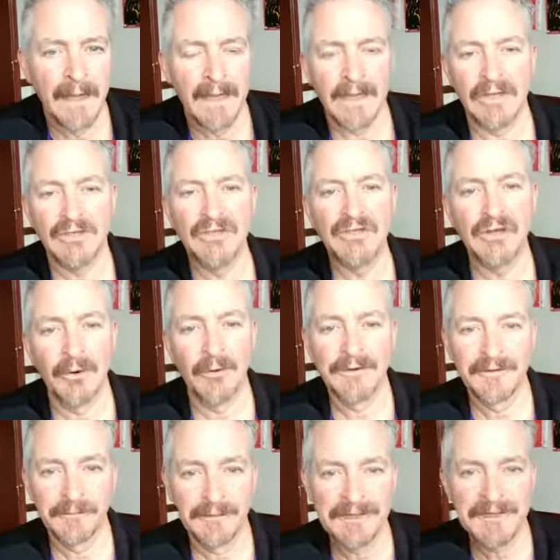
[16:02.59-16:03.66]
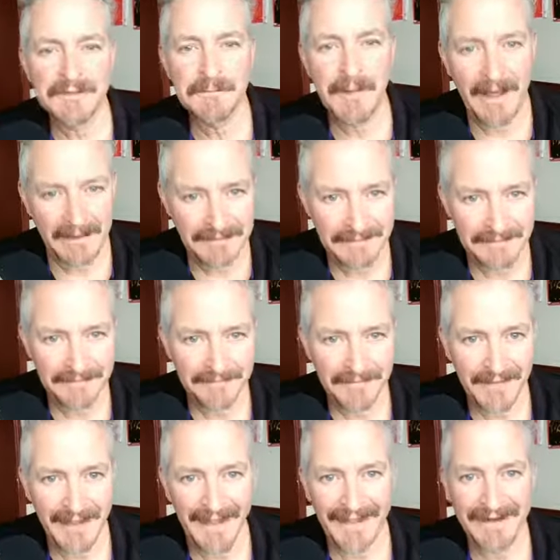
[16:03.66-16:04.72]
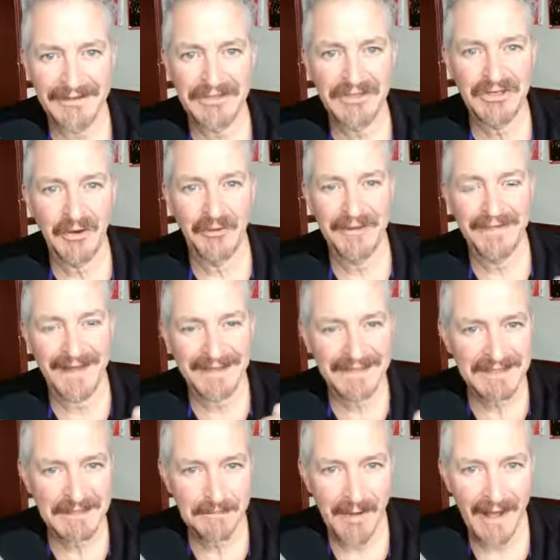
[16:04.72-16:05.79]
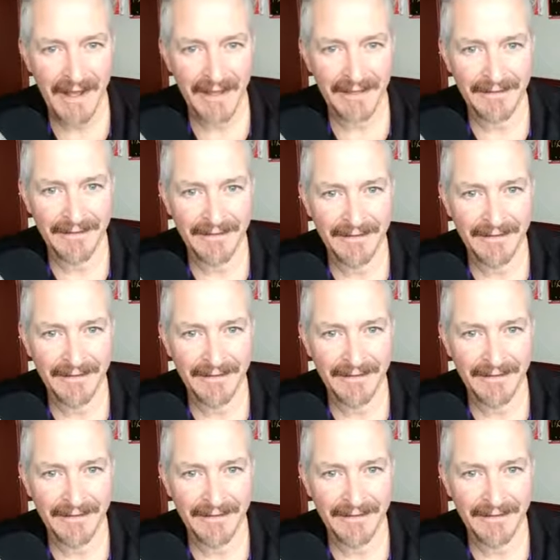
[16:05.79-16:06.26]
In showing respect and in showing that smile,